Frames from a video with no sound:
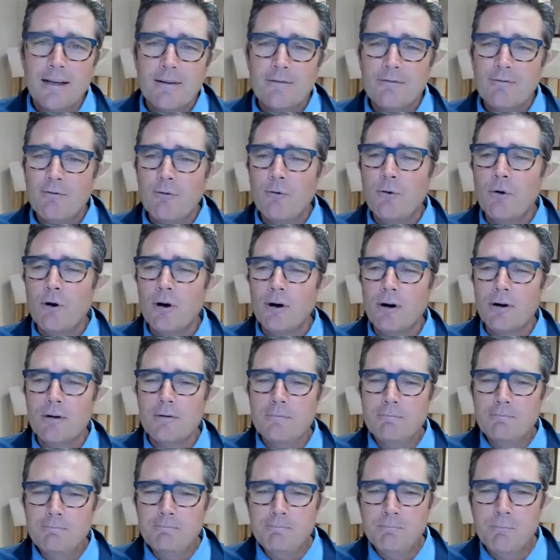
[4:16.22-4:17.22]
for
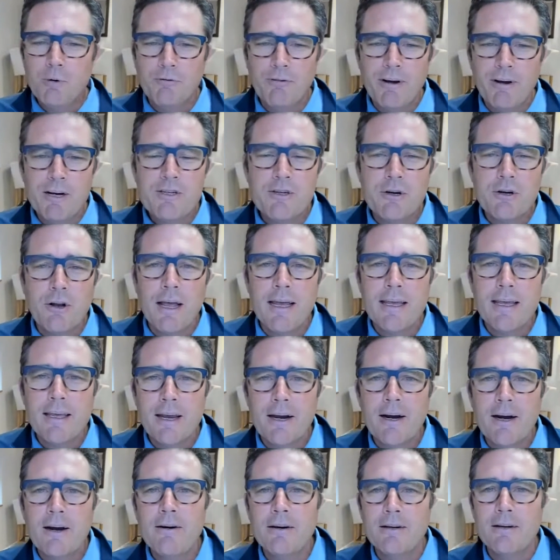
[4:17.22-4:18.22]
professional eye
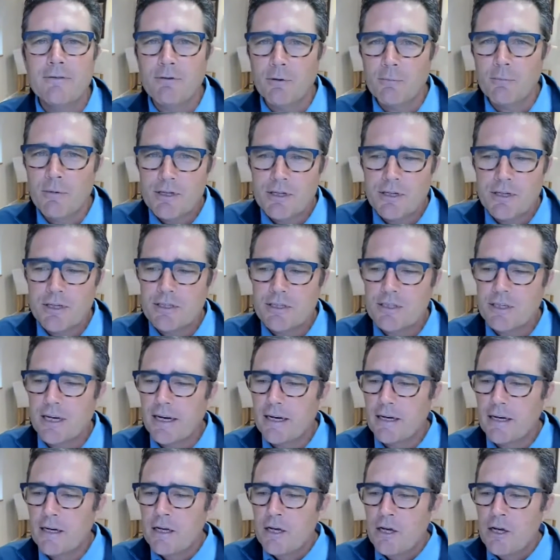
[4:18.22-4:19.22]
care and for Mission of
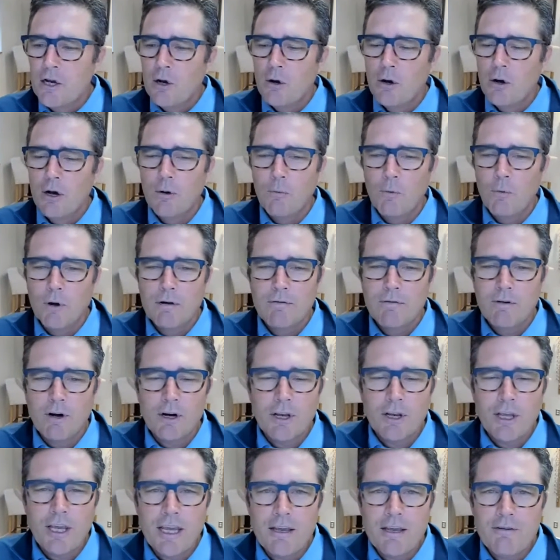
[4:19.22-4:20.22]
Sight, one of
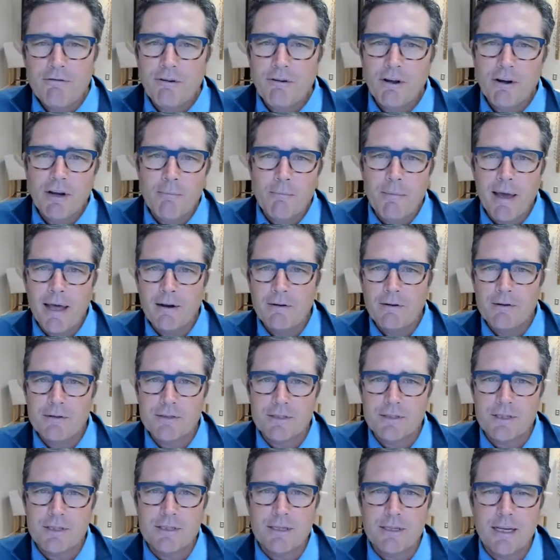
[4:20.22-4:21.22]
our key
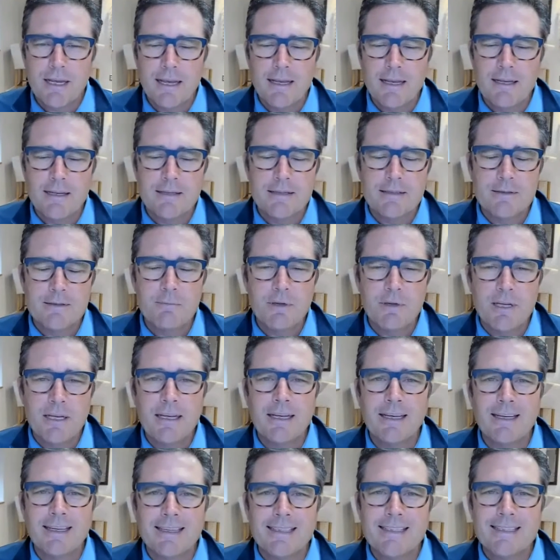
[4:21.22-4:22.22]
fundamentals is
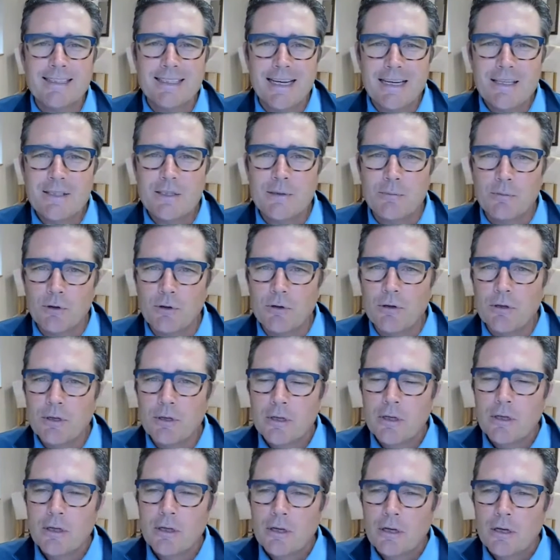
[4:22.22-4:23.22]
being accessible.
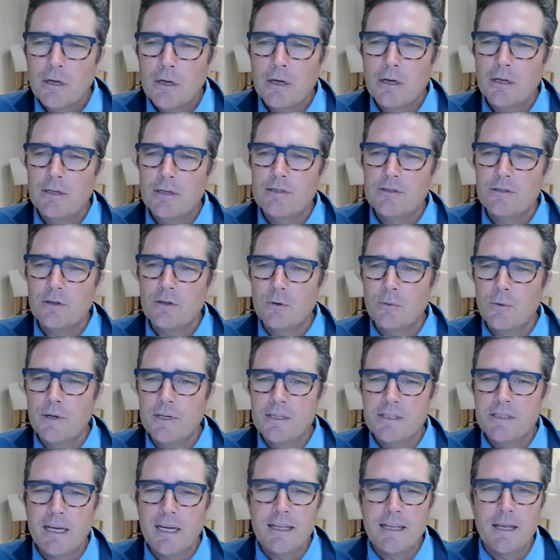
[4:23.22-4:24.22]
So we
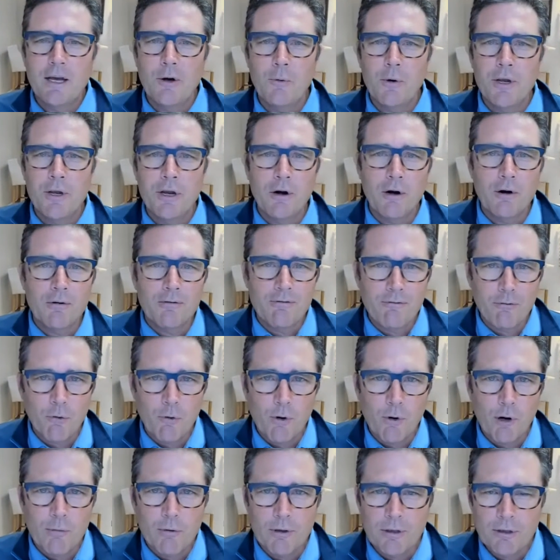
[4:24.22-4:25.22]
say that we are
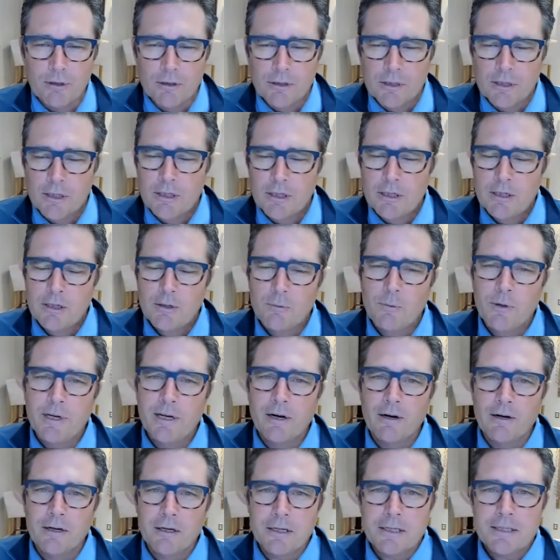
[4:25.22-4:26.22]
affordable, we
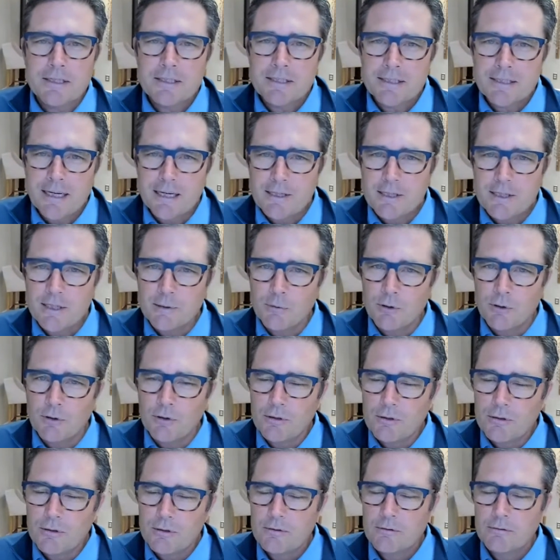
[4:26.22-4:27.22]
are
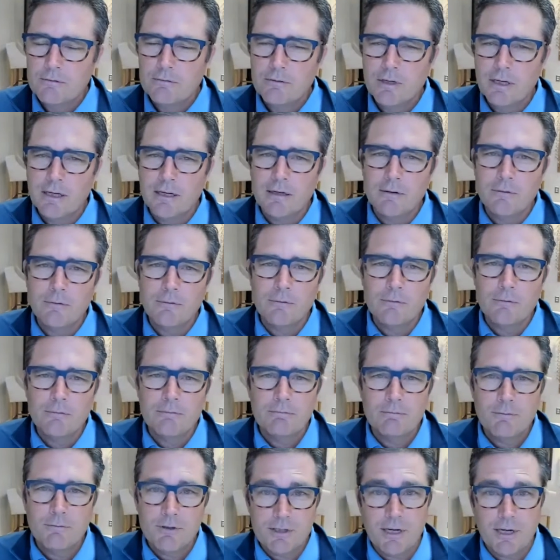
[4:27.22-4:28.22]
accessible, and
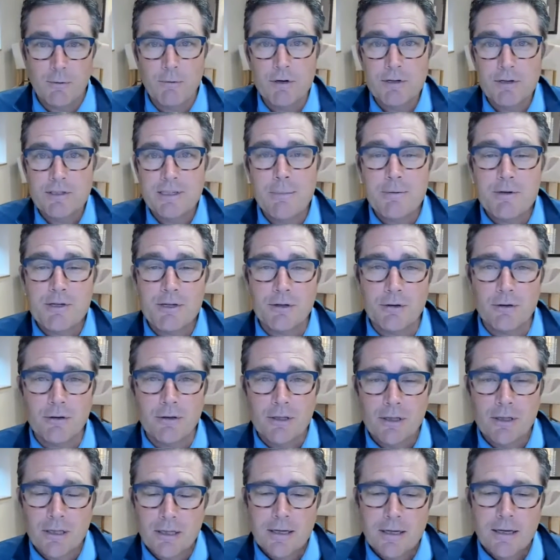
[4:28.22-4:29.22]
we say we're
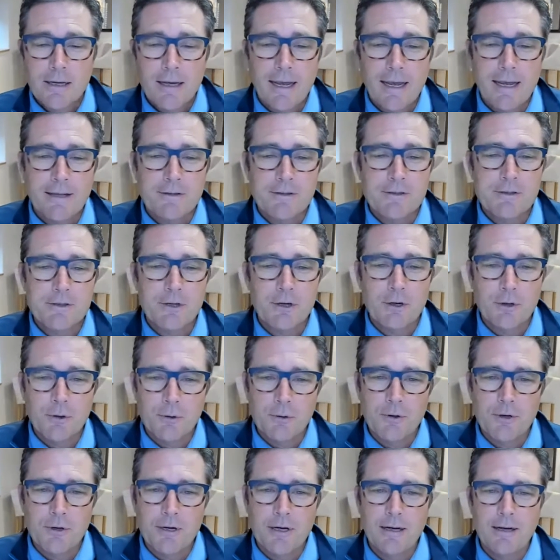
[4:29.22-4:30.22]
exceptional. And
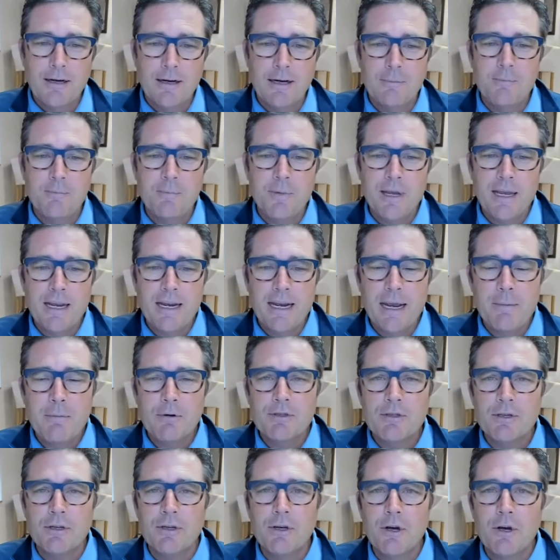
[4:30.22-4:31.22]
so being
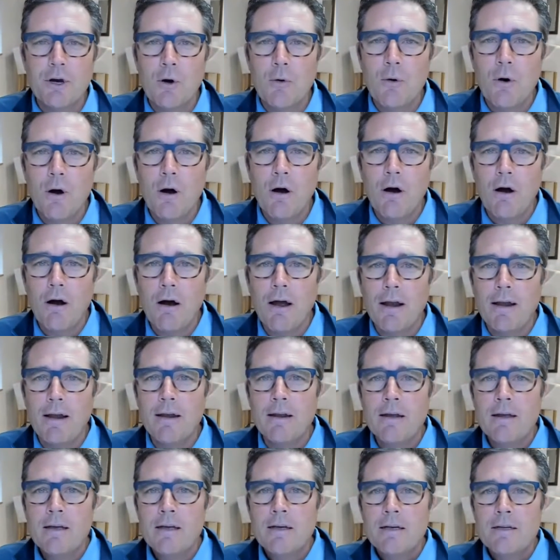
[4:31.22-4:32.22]
able to go
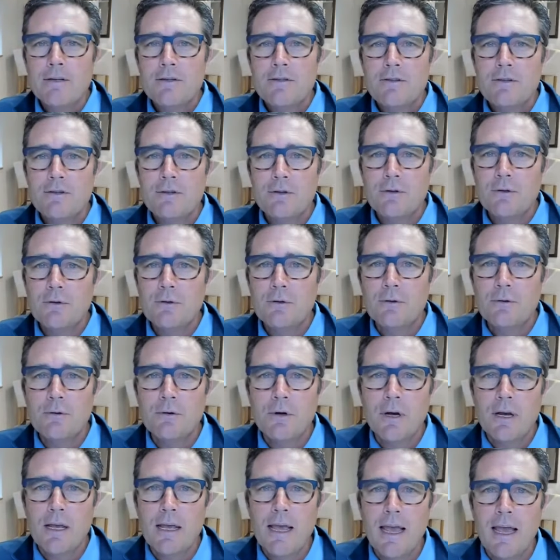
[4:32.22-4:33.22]
on
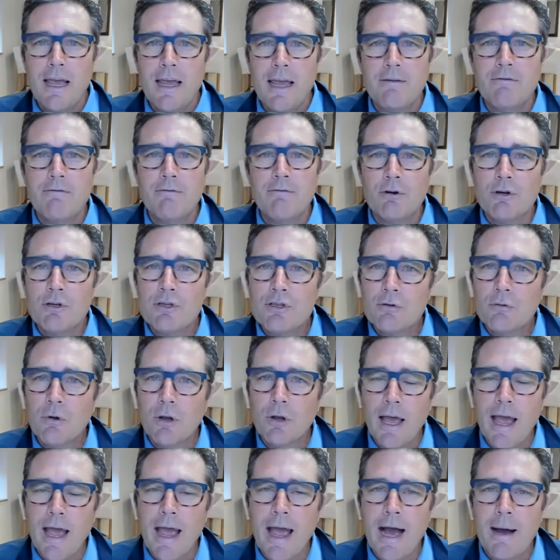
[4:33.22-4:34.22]
to a
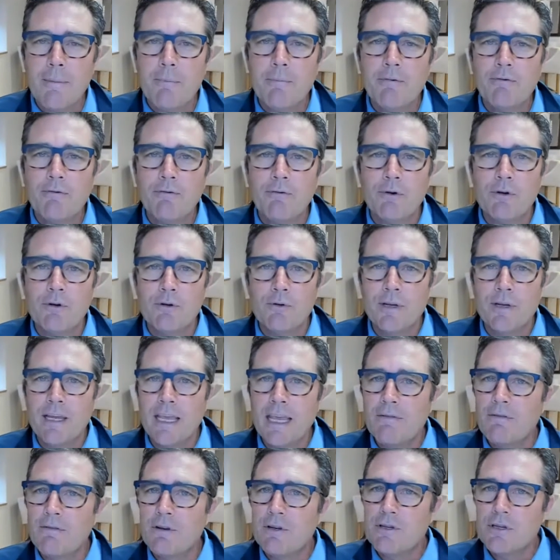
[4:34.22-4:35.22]
virtual app for
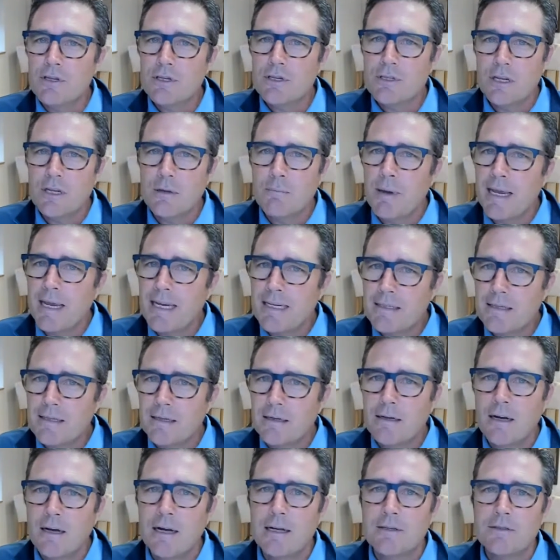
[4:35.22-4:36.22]
doing even just the
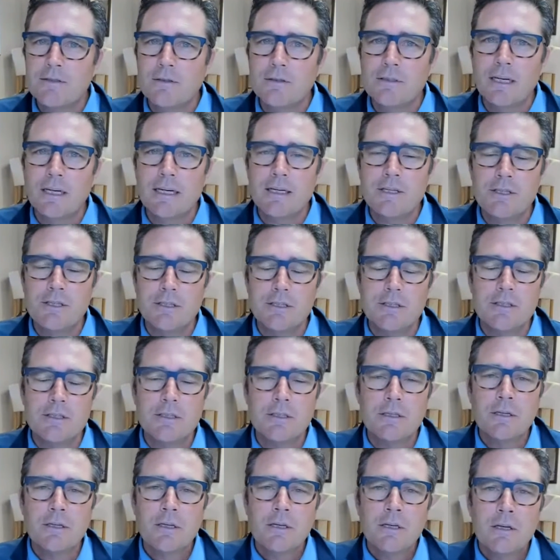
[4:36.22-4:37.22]
basic
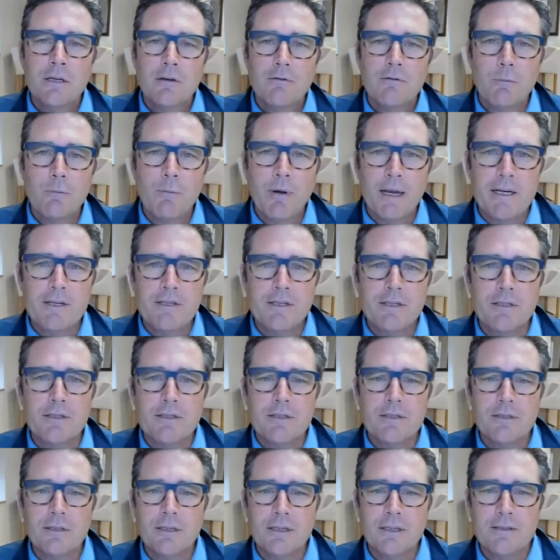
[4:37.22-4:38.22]
consultations for
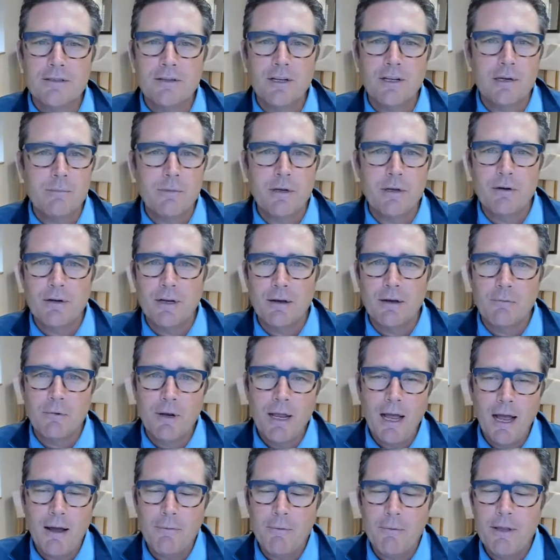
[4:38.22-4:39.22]
patients is going to be,
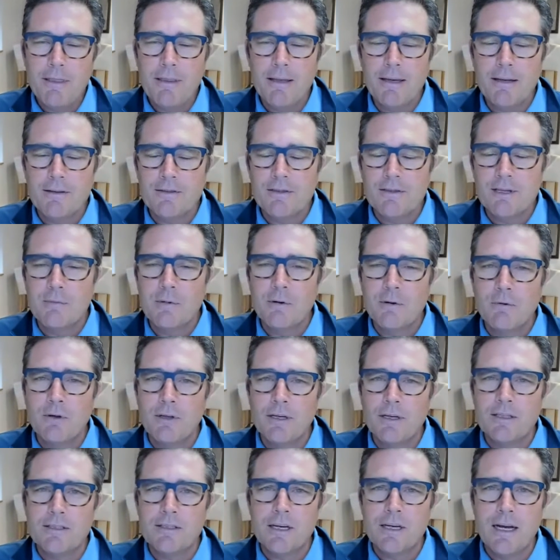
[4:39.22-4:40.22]
we think is going to be
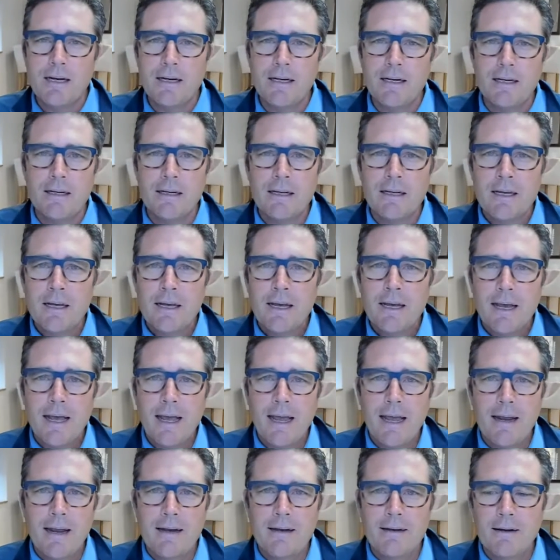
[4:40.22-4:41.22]
really exciting
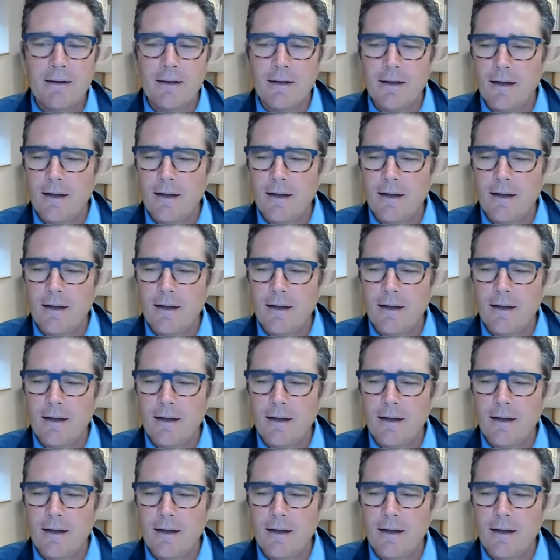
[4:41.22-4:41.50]
and